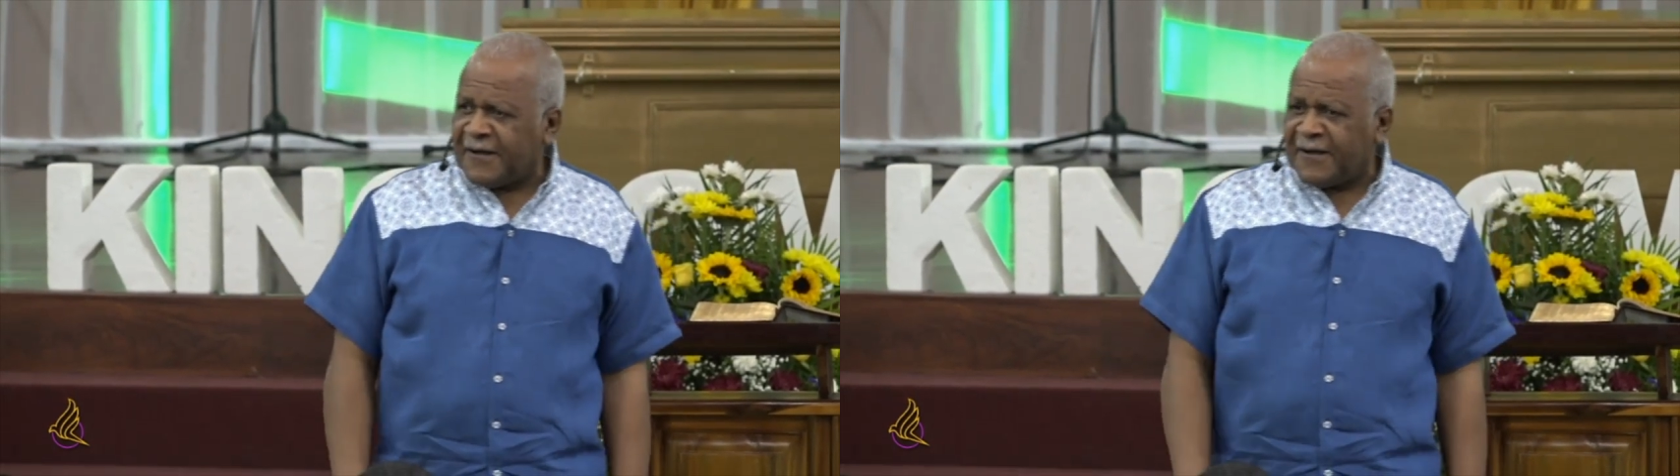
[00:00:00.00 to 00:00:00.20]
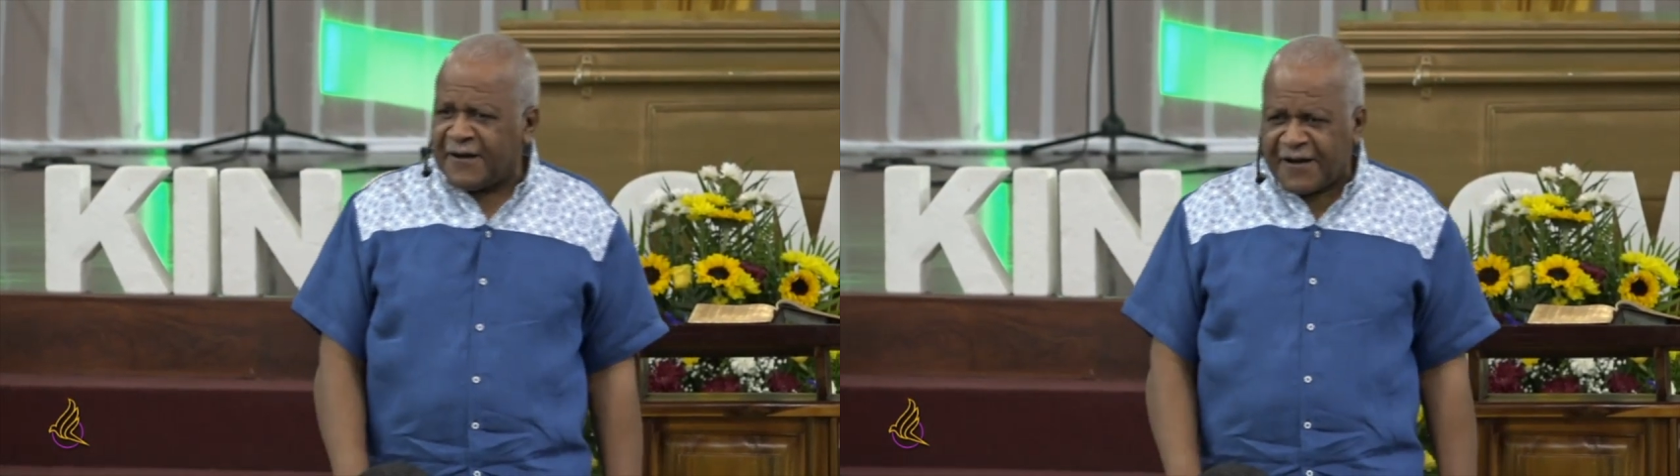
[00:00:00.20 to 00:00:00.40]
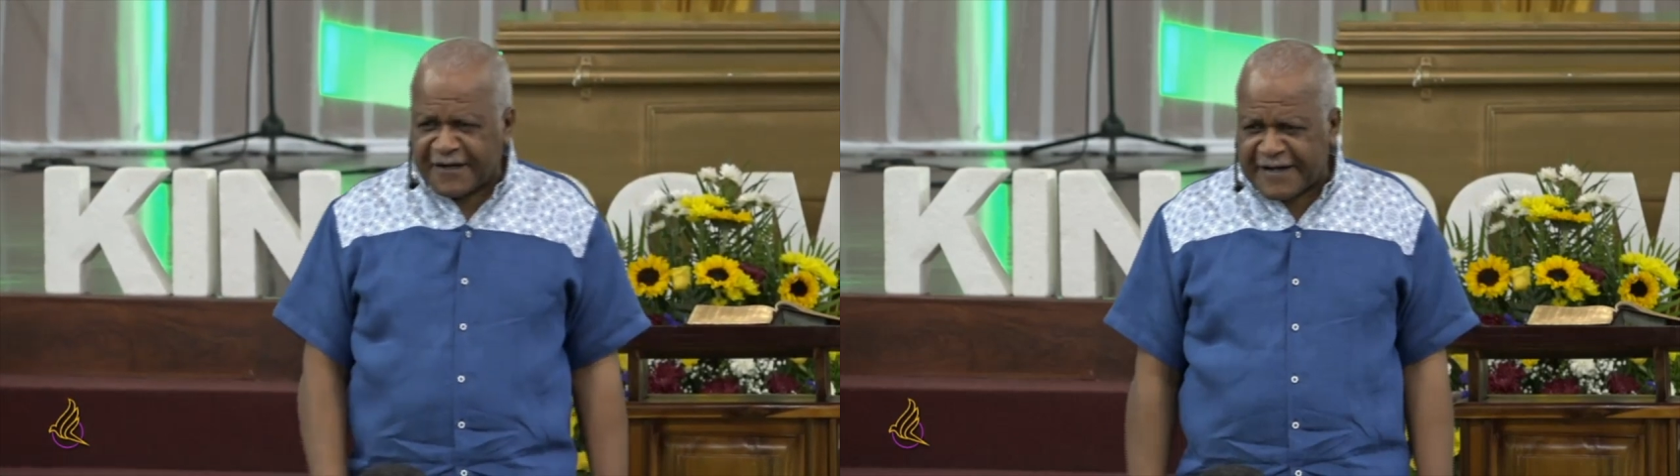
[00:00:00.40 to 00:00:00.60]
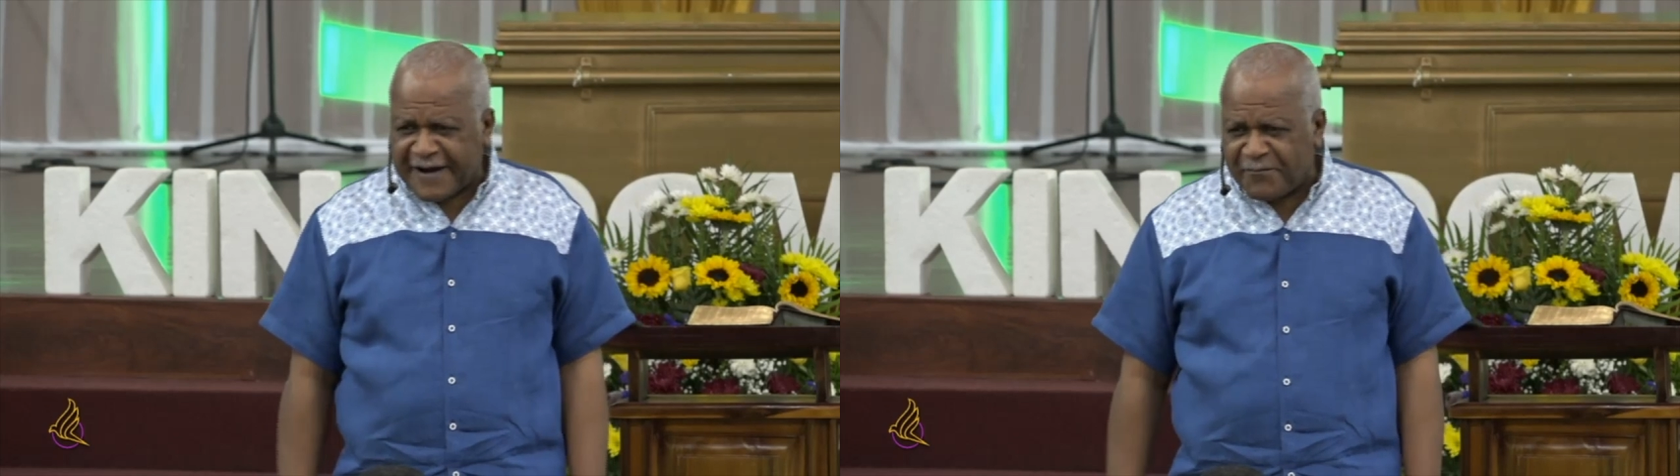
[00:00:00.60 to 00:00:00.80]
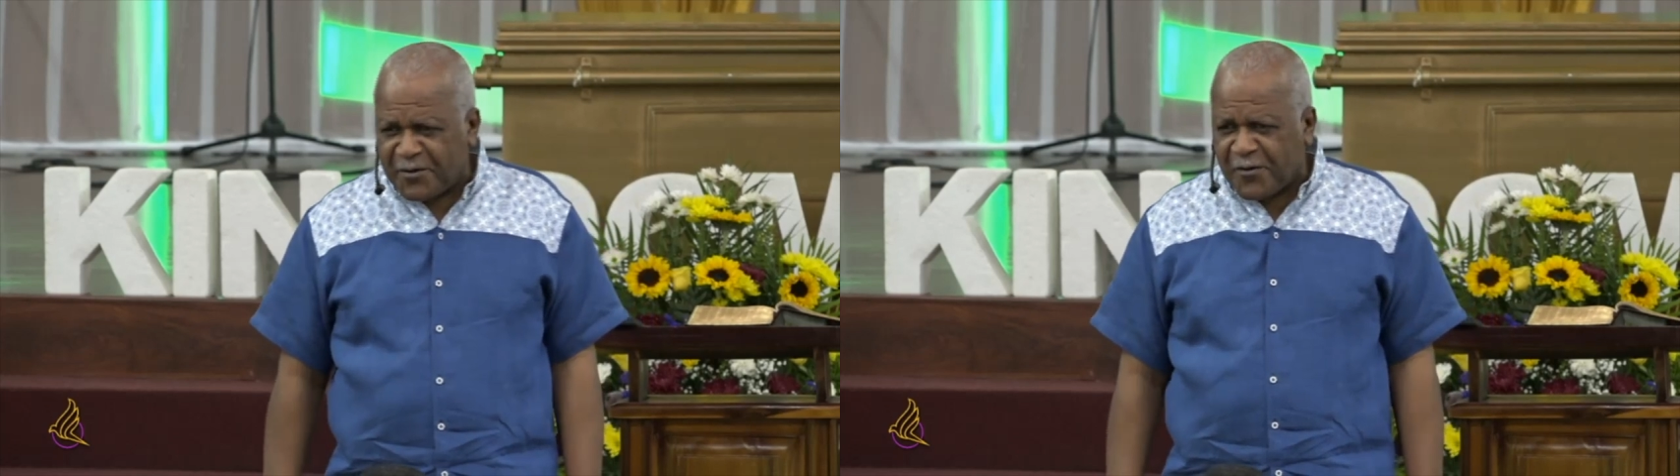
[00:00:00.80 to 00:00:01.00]
A long
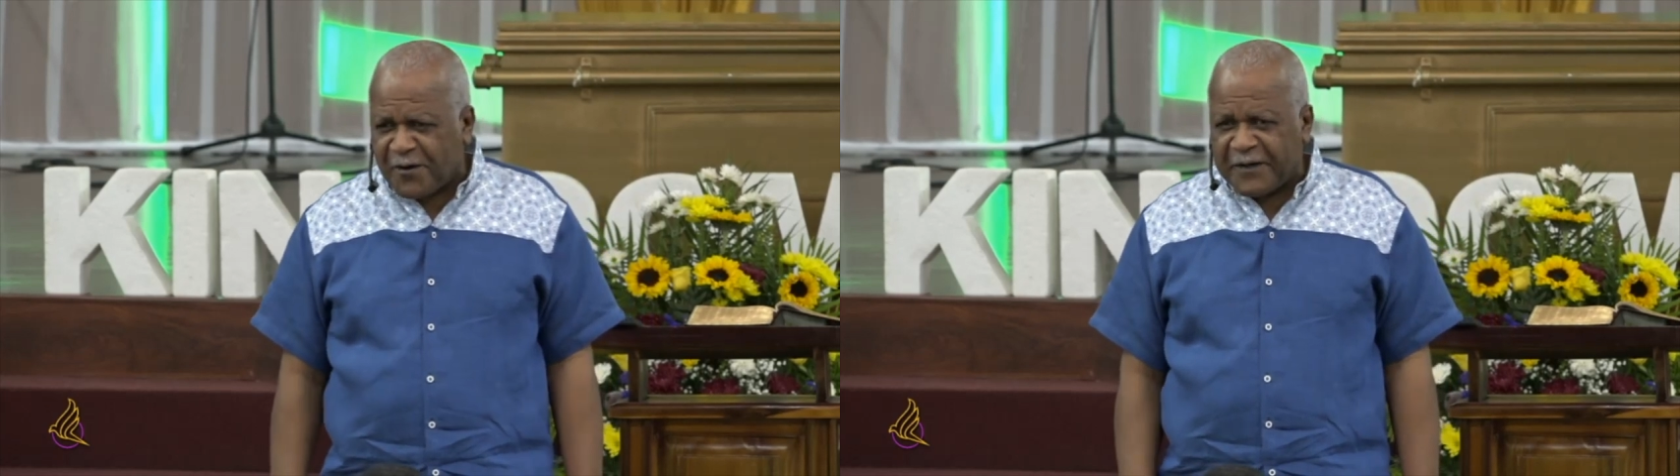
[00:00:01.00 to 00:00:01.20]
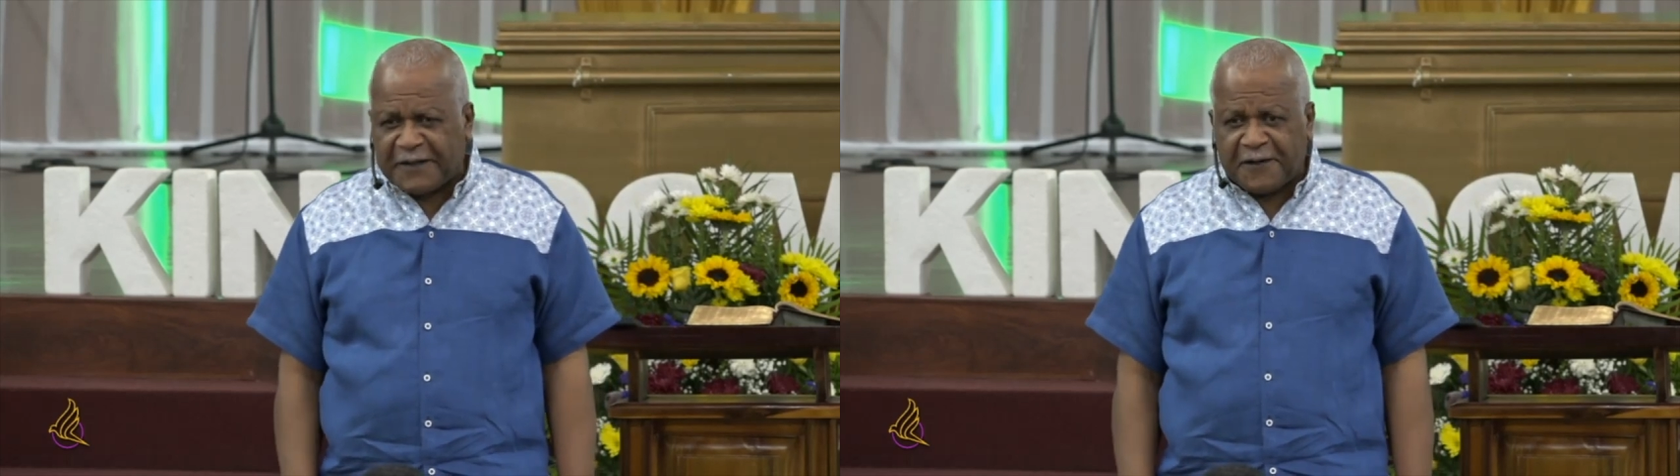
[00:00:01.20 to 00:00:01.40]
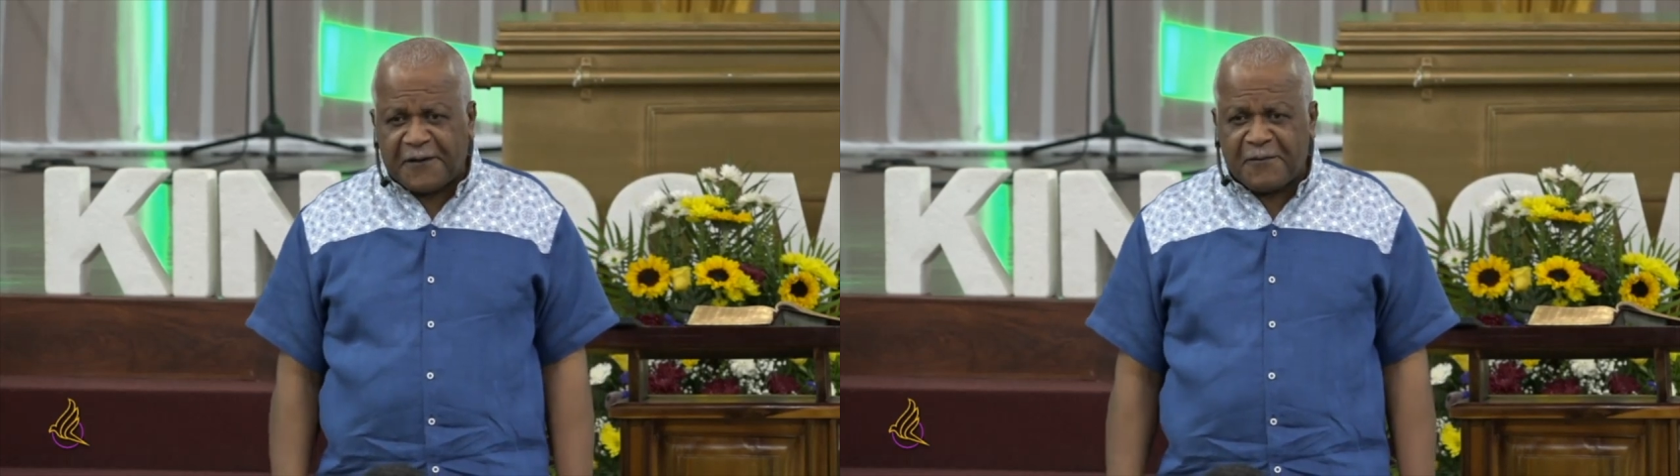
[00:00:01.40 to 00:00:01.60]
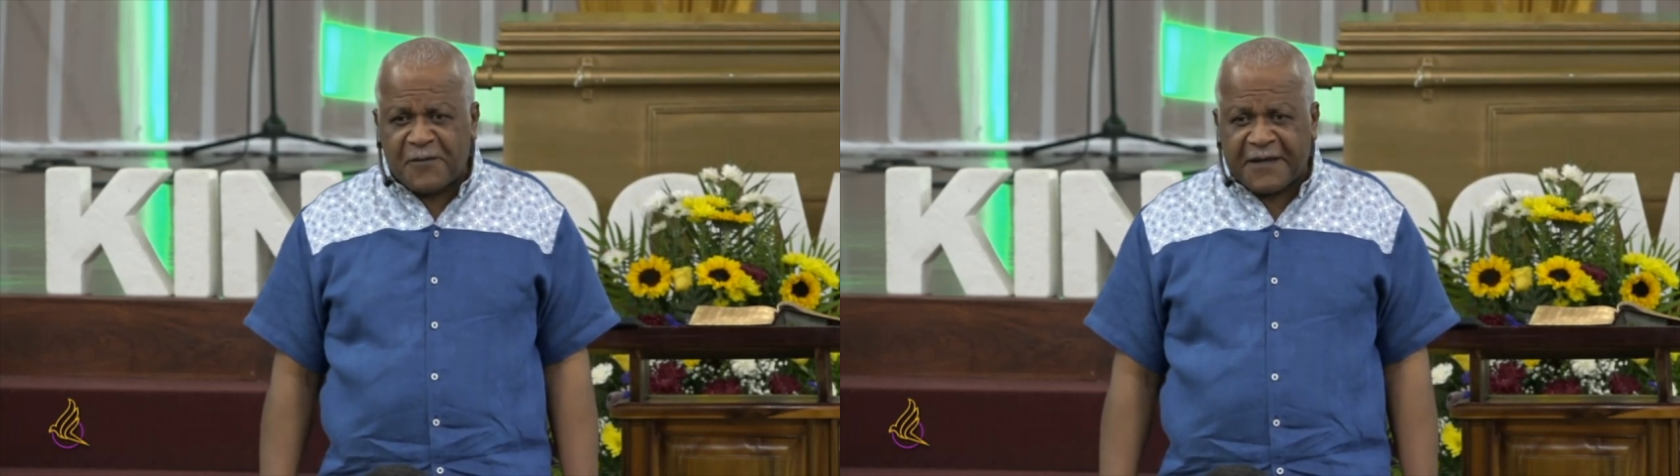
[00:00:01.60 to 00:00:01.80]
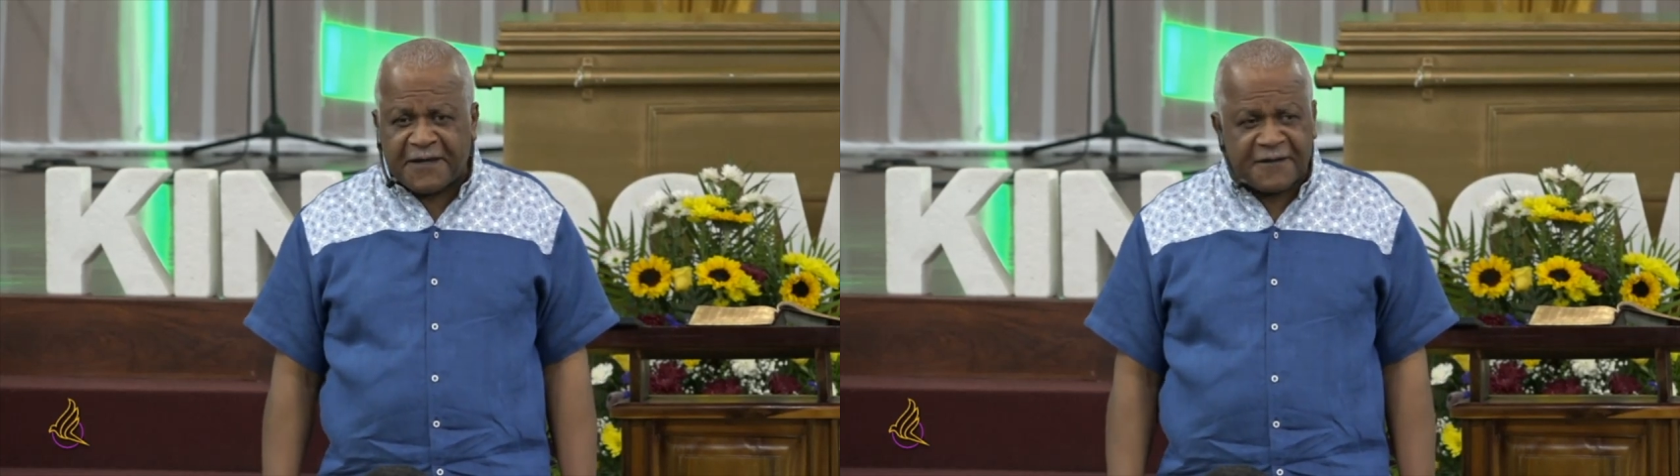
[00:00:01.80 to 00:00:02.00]
time we know how we treat him
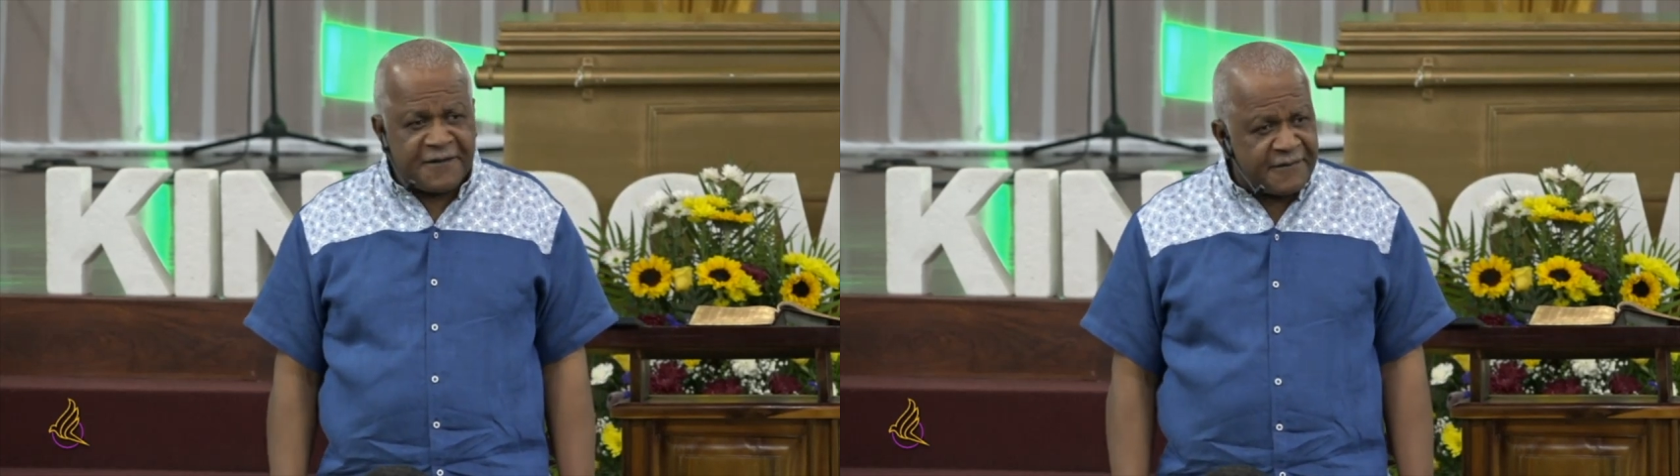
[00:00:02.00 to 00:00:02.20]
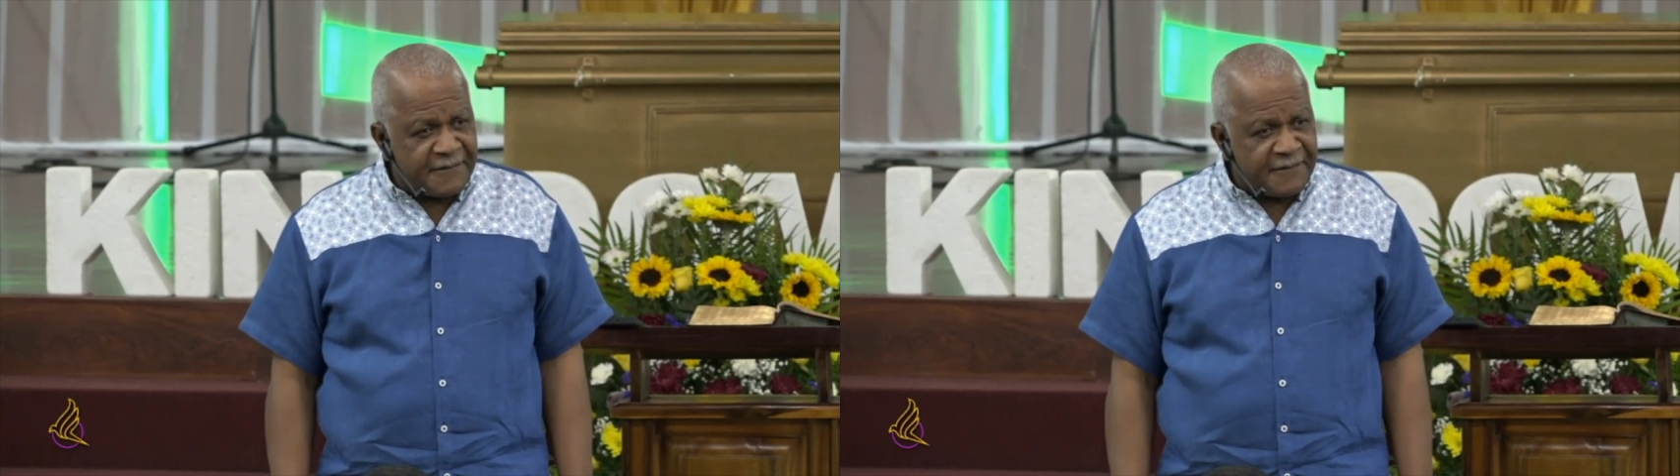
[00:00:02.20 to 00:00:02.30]
wicked.